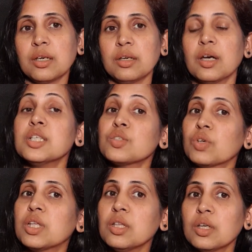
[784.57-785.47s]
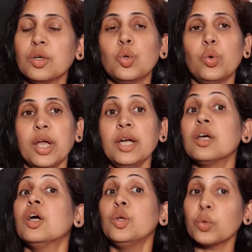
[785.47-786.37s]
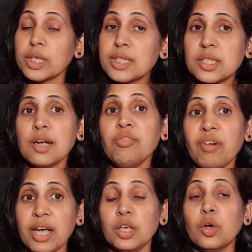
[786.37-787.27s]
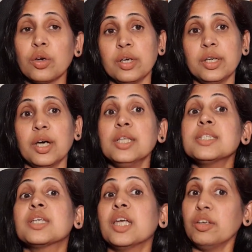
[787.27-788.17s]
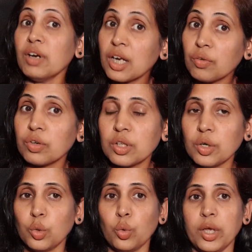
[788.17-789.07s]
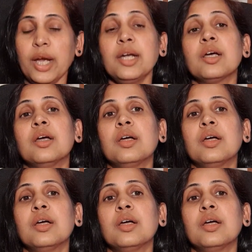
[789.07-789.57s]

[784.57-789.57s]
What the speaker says: returns within the due date, you can still file your returns even after the due date